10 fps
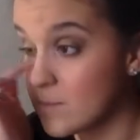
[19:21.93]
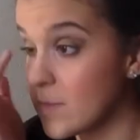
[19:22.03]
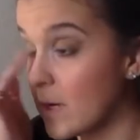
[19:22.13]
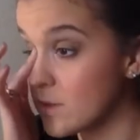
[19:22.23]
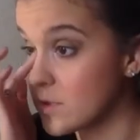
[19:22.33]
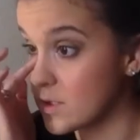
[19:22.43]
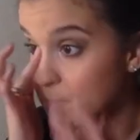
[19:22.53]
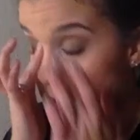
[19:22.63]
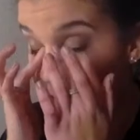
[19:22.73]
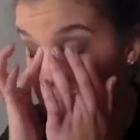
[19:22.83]
one's
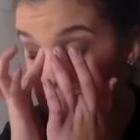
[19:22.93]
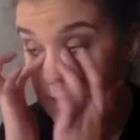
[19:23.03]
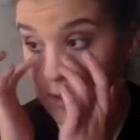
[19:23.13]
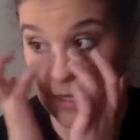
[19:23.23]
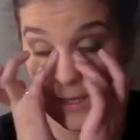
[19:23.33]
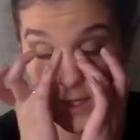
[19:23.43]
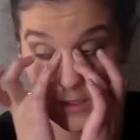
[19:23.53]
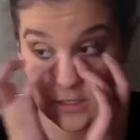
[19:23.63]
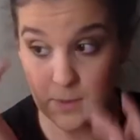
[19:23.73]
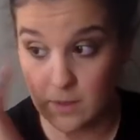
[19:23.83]
sparkly, but I like the
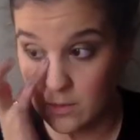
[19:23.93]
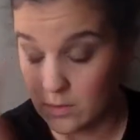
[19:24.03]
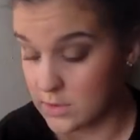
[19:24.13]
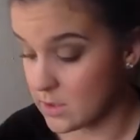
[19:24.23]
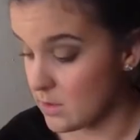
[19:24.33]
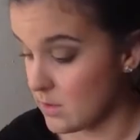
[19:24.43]
sparkles.